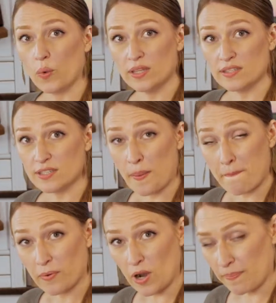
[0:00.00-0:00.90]
Once
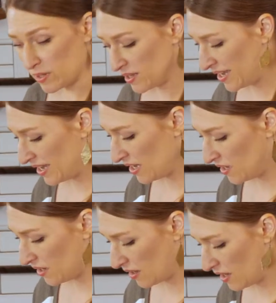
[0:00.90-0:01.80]

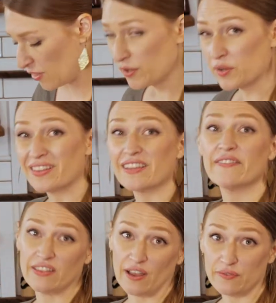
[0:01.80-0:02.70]
properly and thoroughly
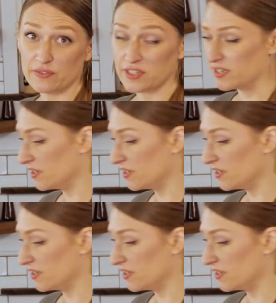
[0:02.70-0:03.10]
fluffed,